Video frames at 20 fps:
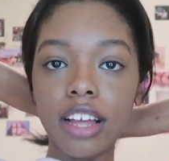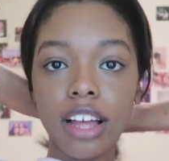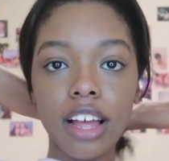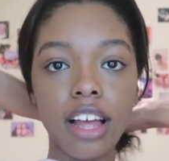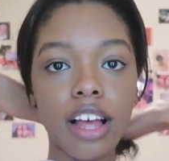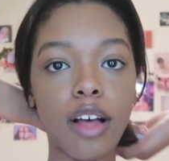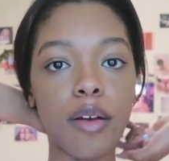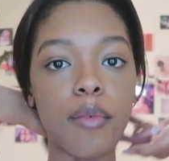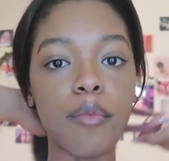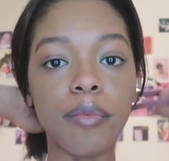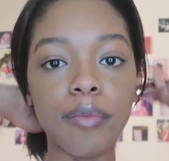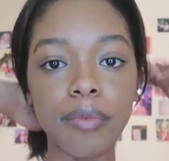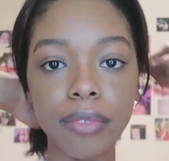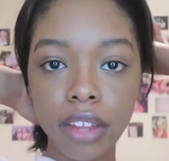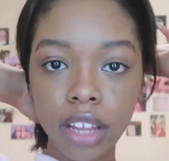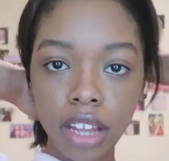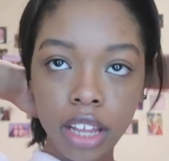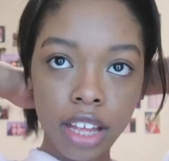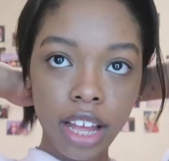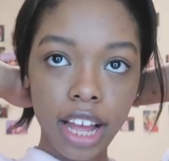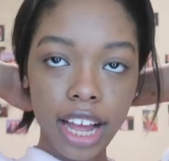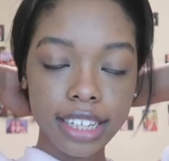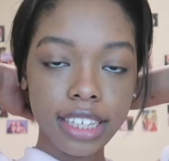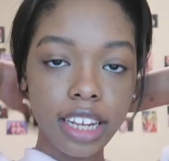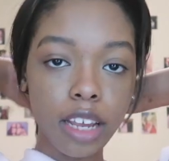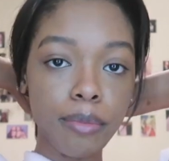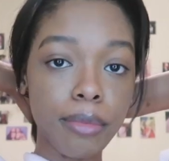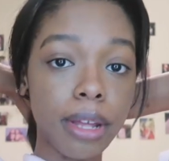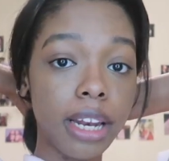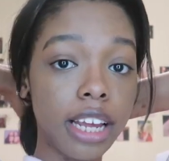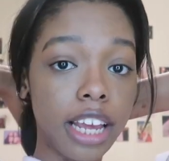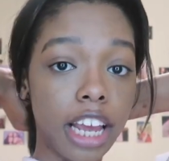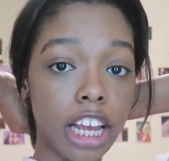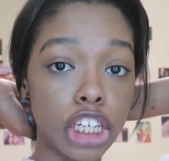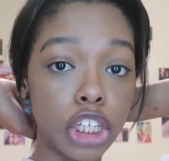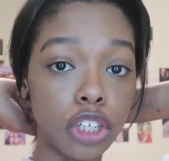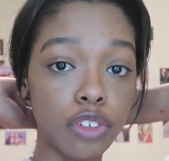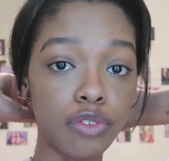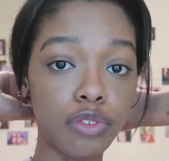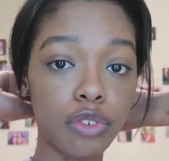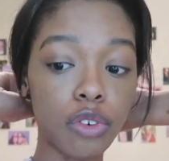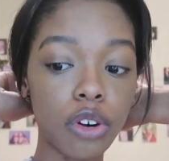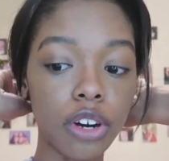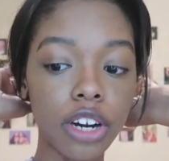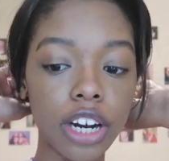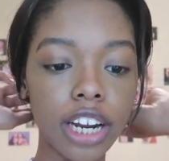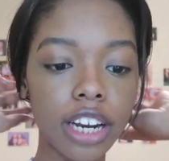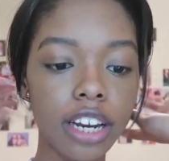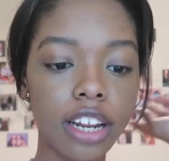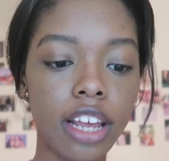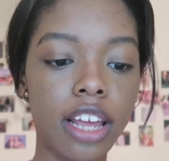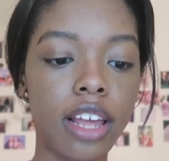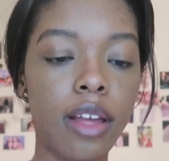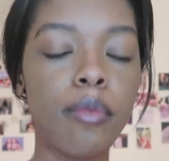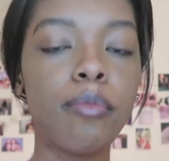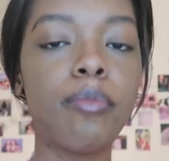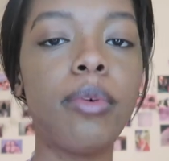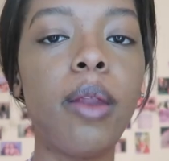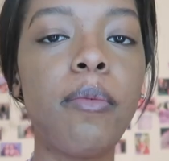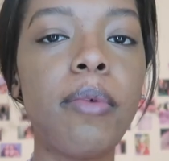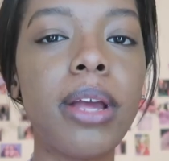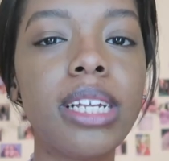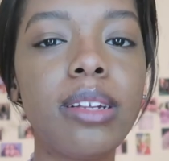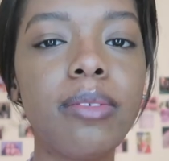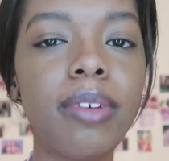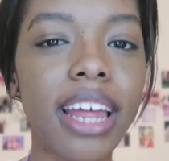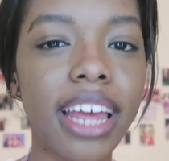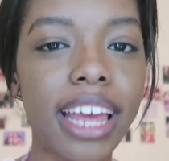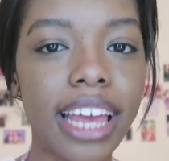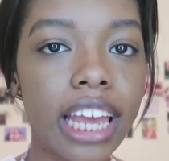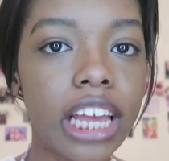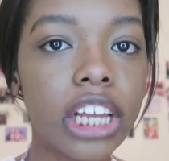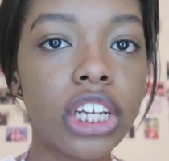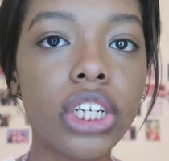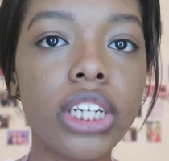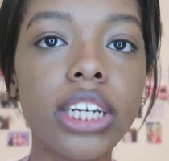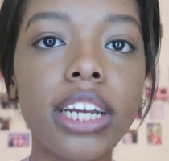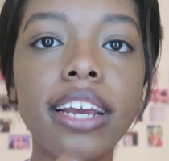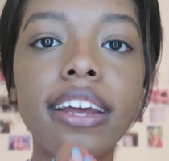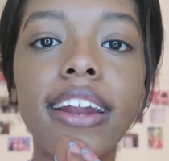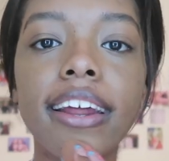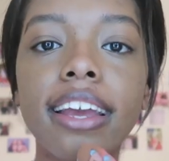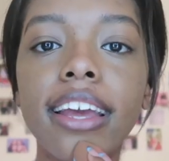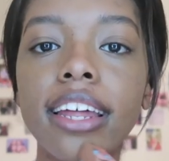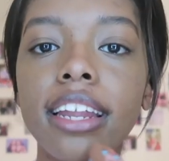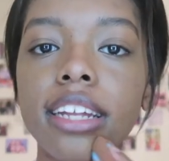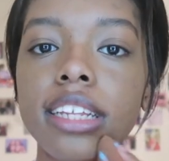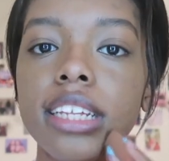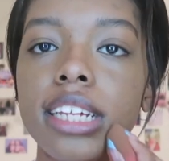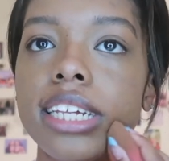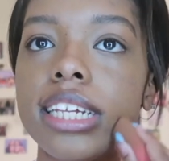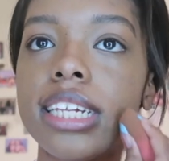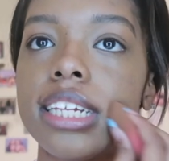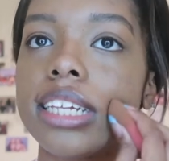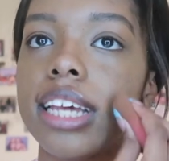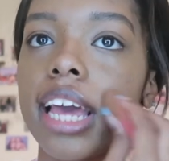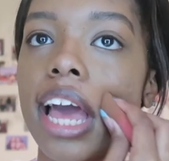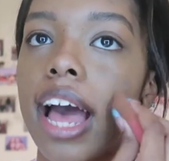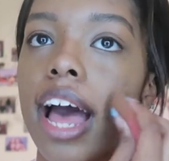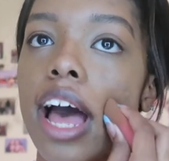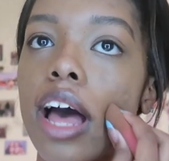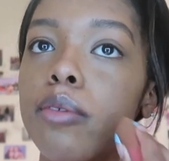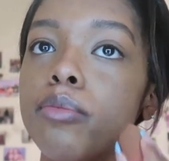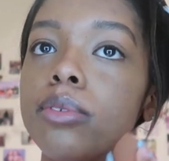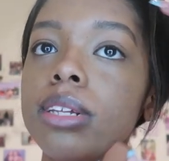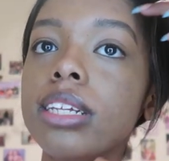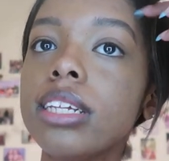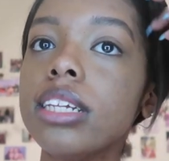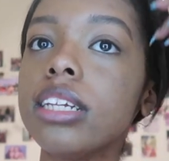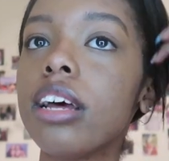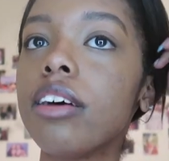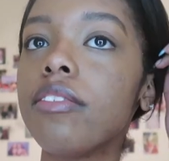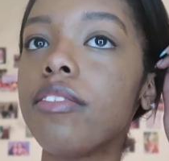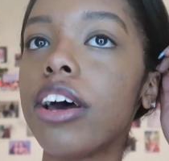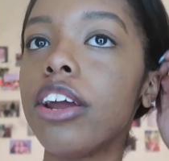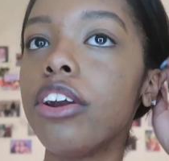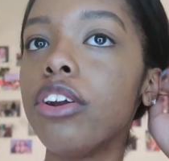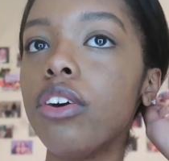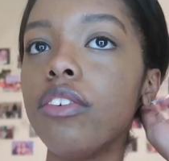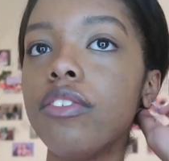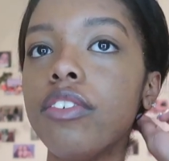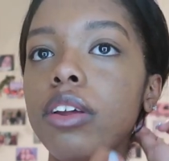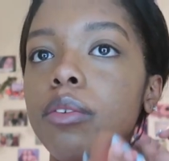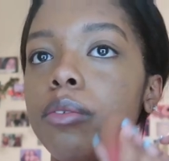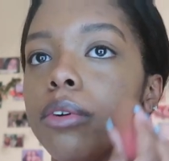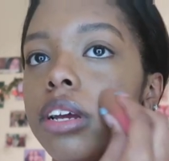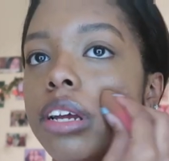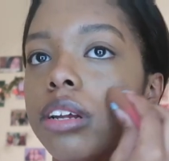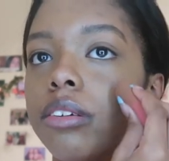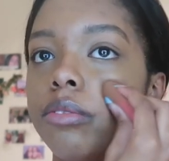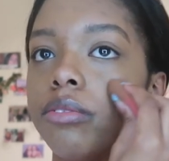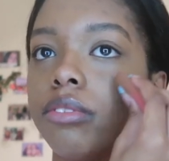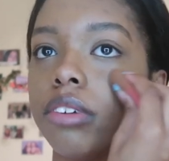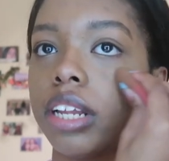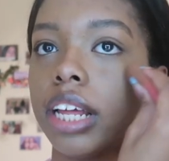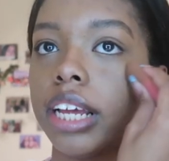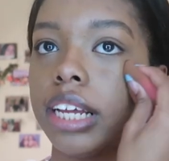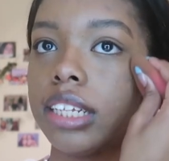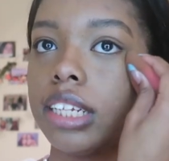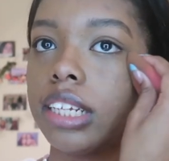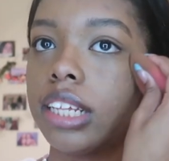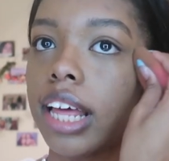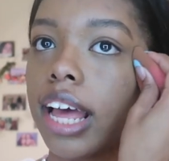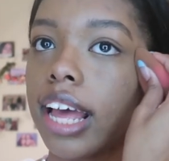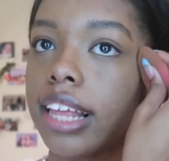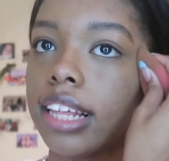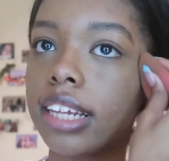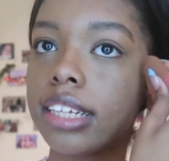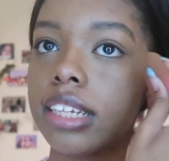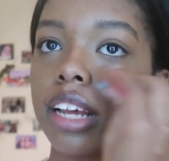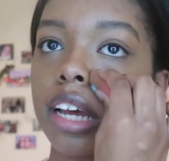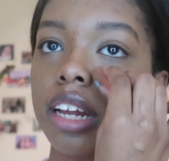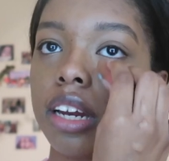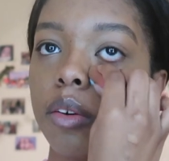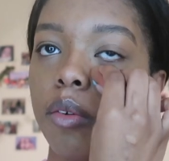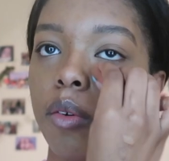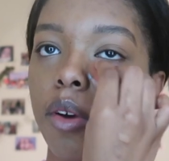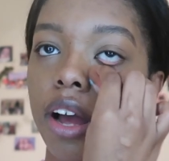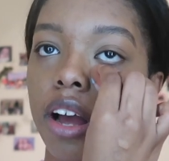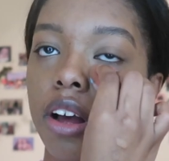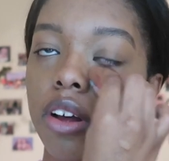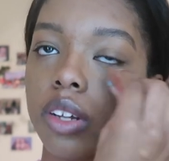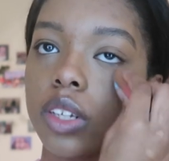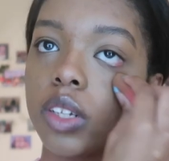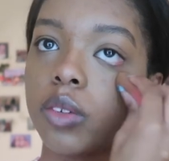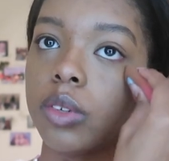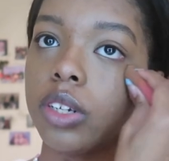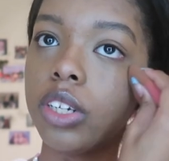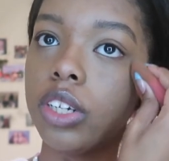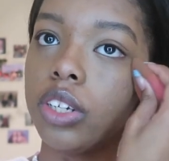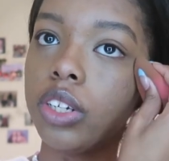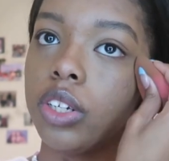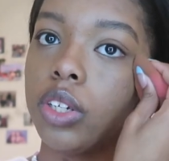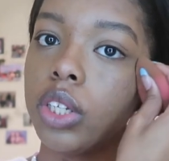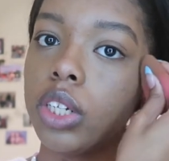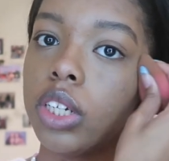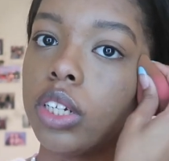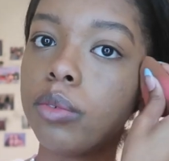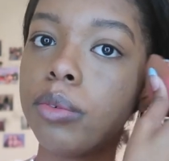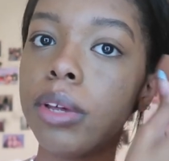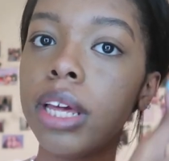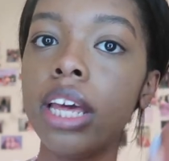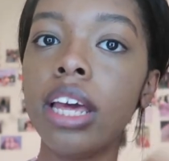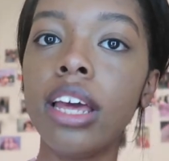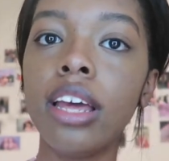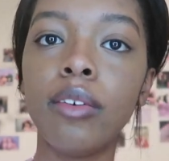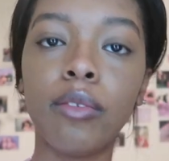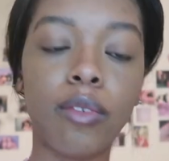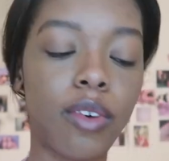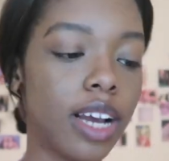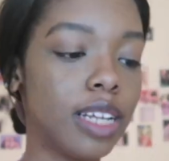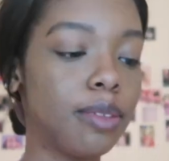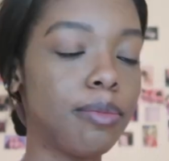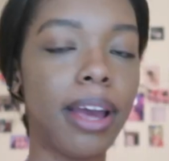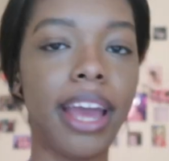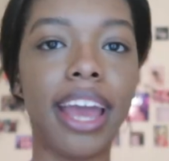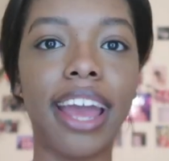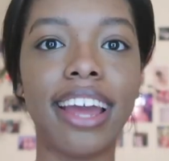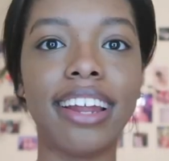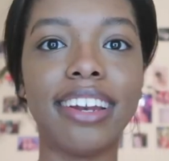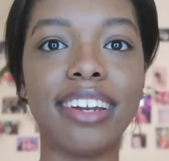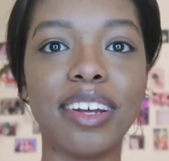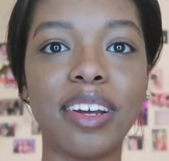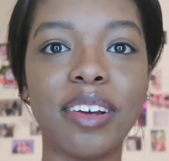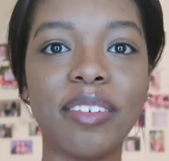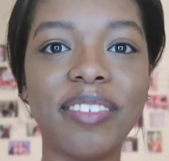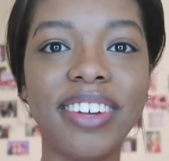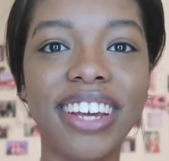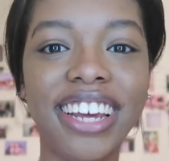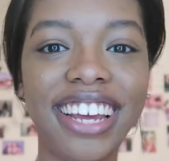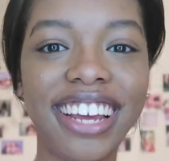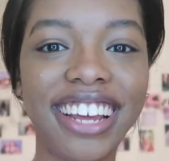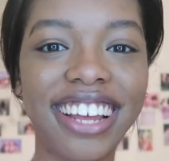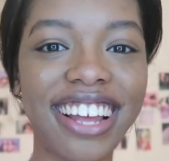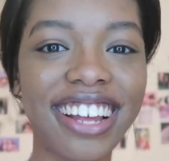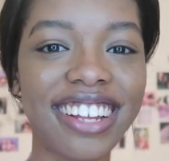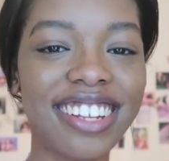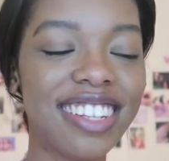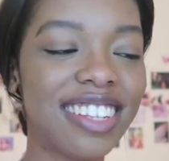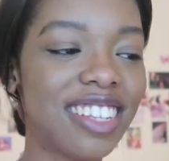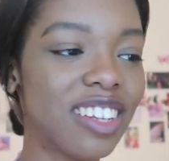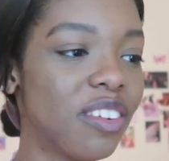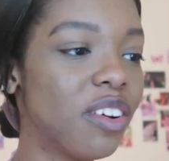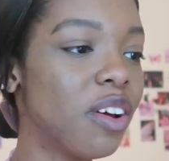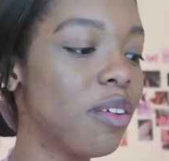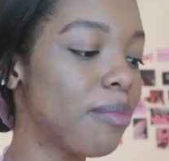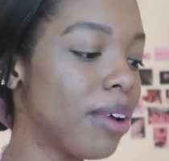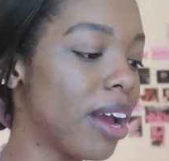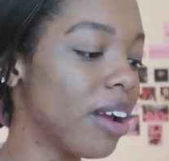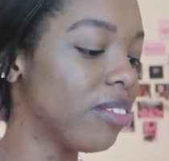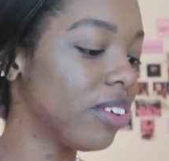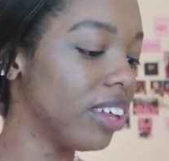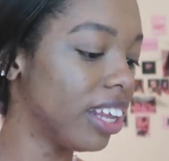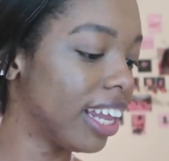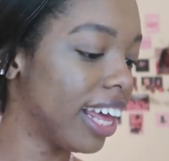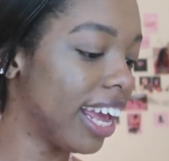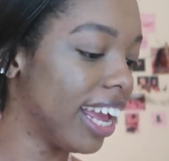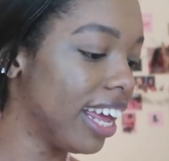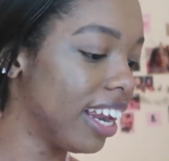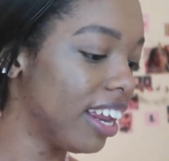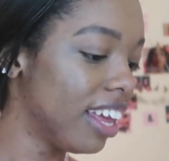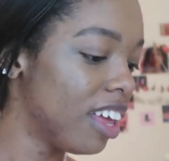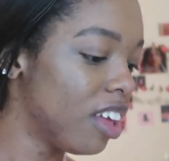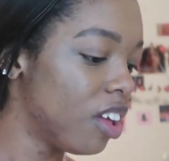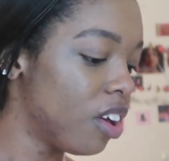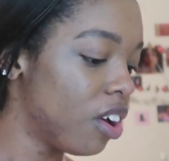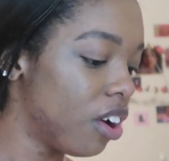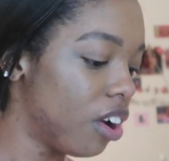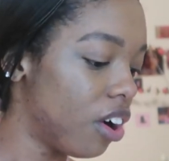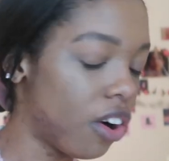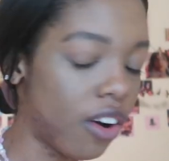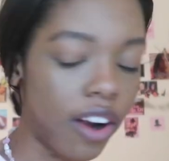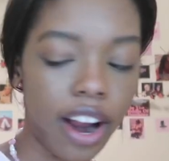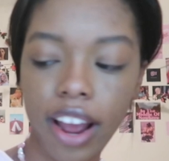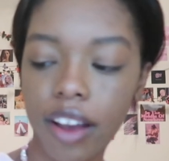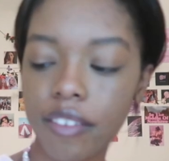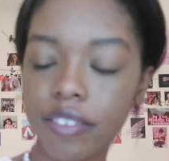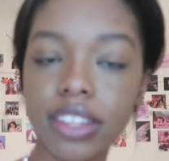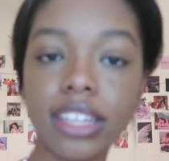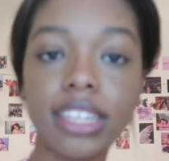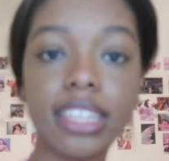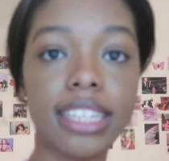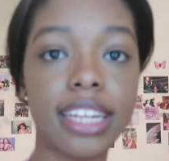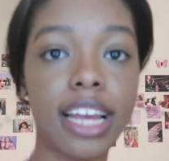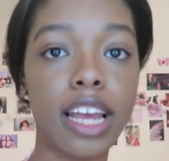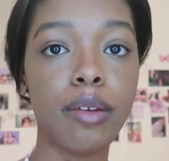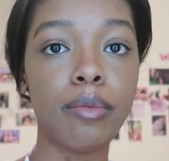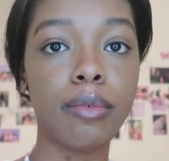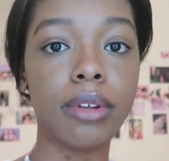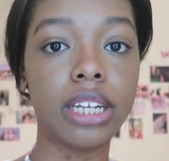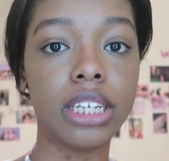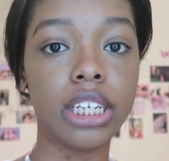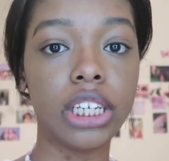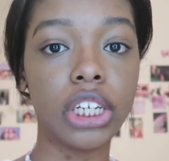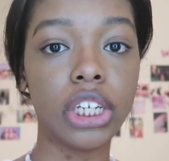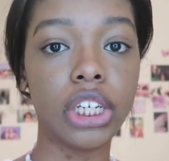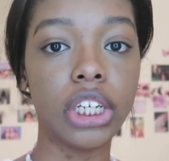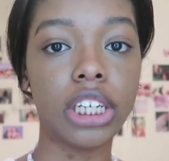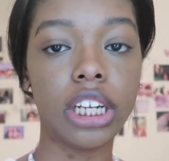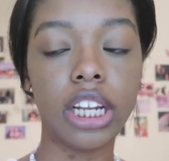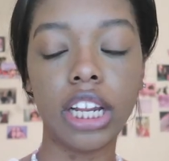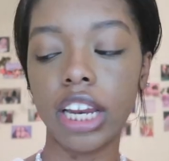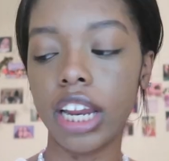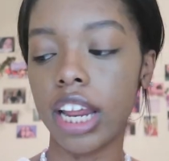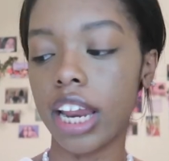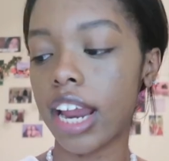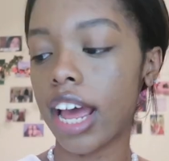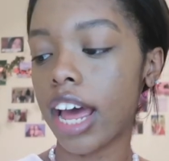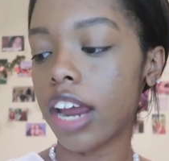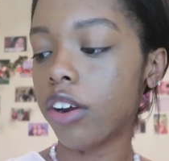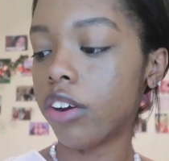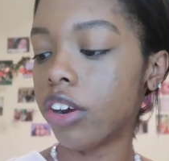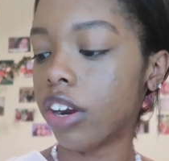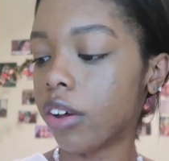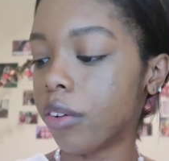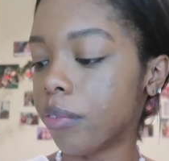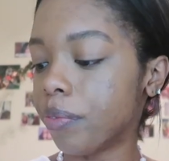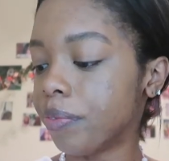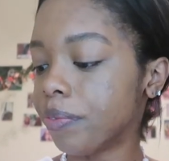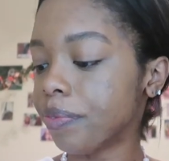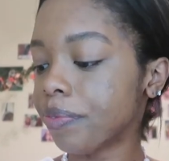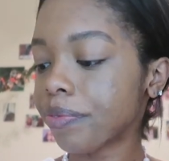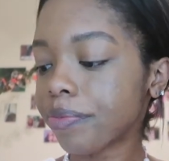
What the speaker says: I take medication for it, but it makes me like itchy and I get like these scabs and stuff. I don't know if anyone can relate to that. That's kind of why I also want to do YouTube. Why is my hand up? Because someone might relate or have the same condition, and I don't know.